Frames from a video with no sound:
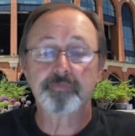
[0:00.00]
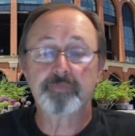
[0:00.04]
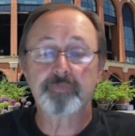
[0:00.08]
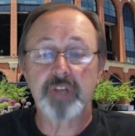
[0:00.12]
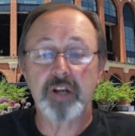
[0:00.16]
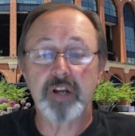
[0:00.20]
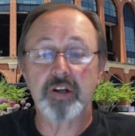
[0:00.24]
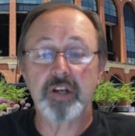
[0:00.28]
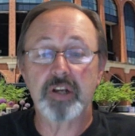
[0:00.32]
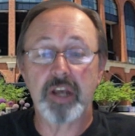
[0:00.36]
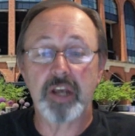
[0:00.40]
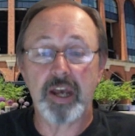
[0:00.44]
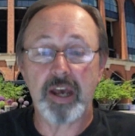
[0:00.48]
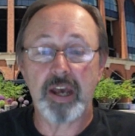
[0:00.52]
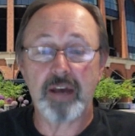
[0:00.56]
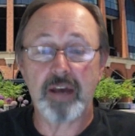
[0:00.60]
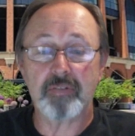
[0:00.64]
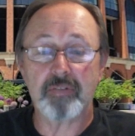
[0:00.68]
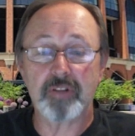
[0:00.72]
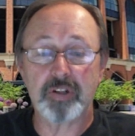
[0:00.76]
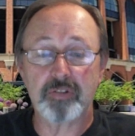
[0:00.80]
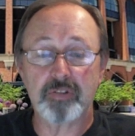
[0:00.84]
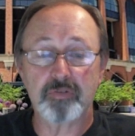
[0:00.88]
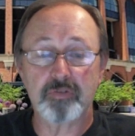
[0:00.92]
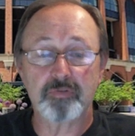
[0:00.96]
There you
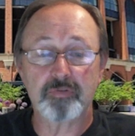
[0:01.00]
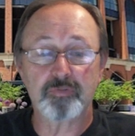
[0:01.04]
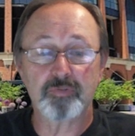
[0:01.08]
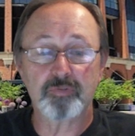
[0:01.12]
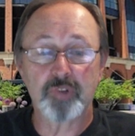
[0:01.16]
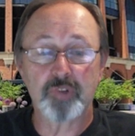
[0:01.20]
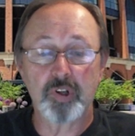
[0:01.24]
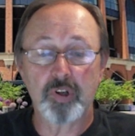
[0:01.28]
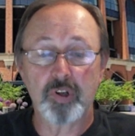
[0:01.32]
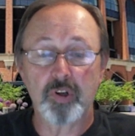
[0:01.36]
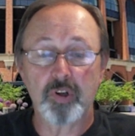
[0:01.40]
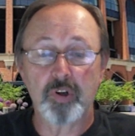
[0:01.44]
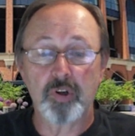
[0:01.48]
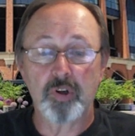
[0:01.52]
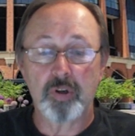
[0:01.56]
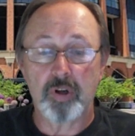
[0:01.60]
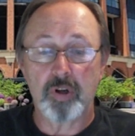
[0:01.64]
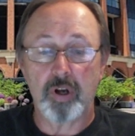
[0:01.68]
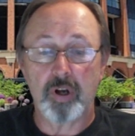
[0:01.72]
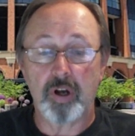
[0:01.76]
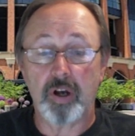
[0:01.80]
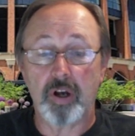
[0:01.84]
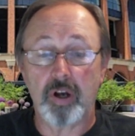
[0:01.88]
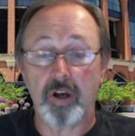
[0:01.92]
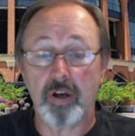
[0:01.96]
have it.
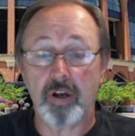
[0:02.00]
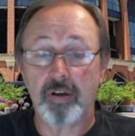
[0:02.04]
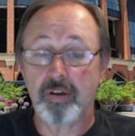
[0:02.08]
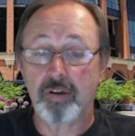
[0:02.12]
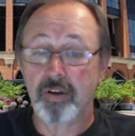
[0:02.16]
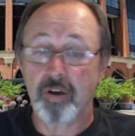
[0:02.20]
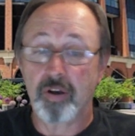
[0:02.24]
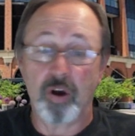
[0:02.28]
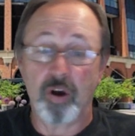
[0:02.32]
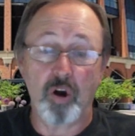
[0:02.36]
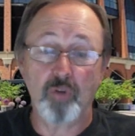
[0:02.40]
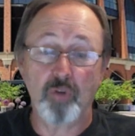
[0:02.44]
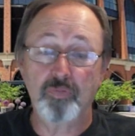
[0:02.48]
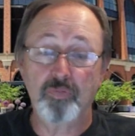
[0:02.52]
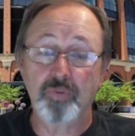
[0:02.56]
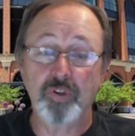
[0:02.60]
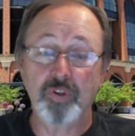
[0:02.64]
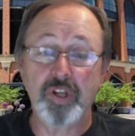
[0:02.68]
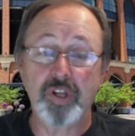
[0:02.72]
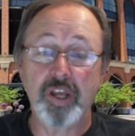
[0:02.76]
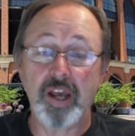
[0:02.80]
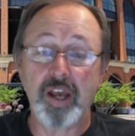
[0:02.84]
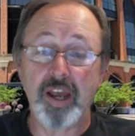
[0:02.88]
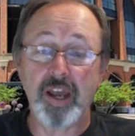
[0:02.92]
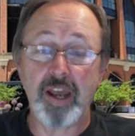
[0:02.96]
Uh,
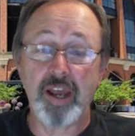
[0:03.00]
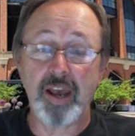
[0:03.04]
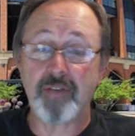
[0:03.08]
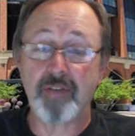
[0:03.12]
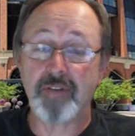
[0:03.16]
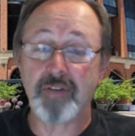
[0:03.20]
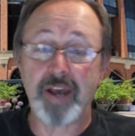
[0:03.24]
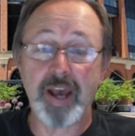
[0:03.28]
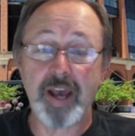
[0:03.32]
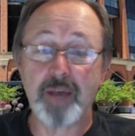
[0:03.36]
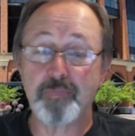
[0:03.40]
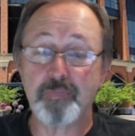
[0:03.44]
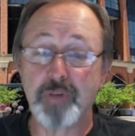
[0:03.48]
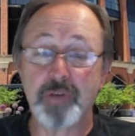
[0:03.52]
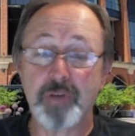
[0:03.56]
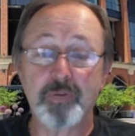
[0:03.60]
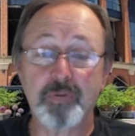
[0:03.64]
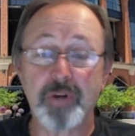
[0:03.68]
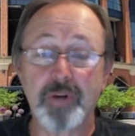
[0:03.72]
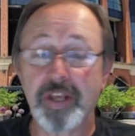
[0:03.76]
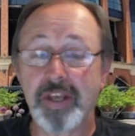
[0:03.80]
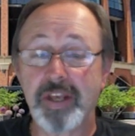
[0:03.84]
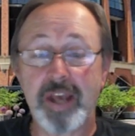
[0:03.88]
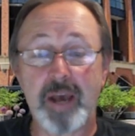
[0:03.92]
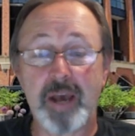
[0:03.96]
hopefully, I have a happy
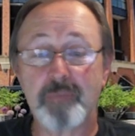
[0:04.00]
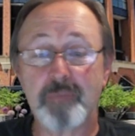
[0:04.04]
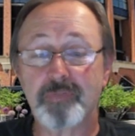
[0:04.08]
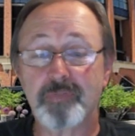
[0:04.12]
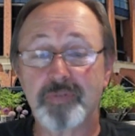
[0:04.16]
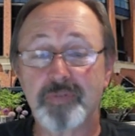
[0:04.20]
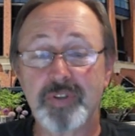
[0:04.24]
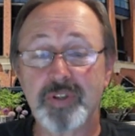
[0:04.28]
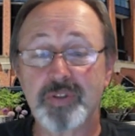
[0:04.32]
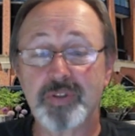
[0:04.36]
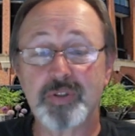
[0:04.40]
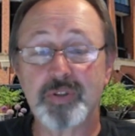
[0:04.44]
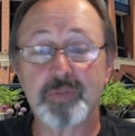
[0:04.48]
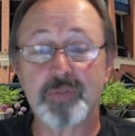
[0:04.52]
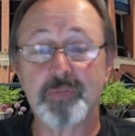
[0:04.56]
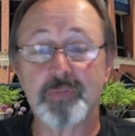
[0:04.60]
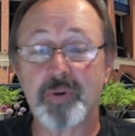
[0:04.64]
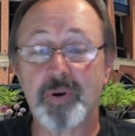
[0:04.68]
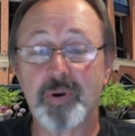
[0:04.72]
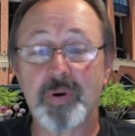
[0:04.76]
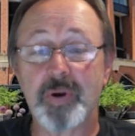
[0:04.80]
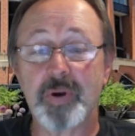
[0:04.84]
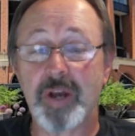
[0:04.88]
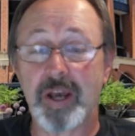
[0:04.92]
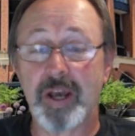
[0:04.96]
recap for you
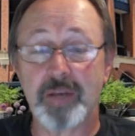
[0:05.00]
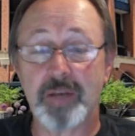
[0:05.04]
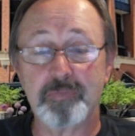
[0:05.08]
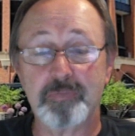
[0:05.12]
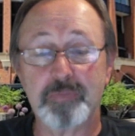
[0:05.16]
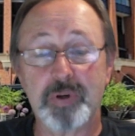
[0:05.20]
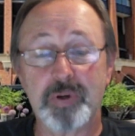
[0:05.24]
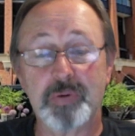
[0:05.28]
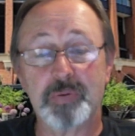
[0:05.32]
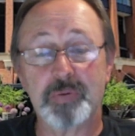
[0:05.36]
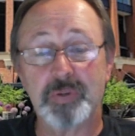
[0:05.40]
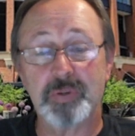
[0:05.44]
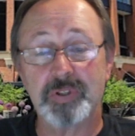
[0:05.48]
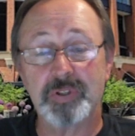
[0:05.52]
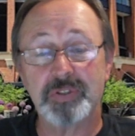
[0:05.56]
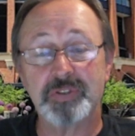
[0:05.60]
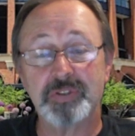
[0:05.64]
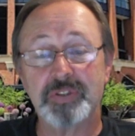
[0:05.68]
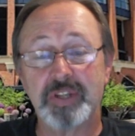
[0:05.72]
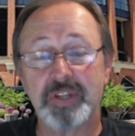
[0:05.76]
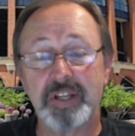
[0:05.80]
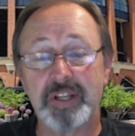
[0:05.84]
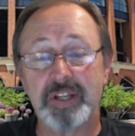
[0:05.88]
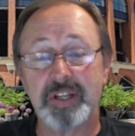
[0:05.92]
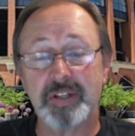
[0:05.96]
tomorrow night, but we'll
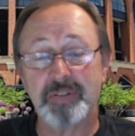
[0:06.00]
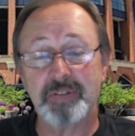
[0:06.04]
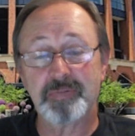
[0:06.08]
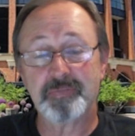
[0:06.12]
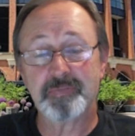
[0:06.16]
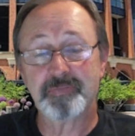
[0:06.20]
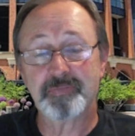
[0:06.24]
see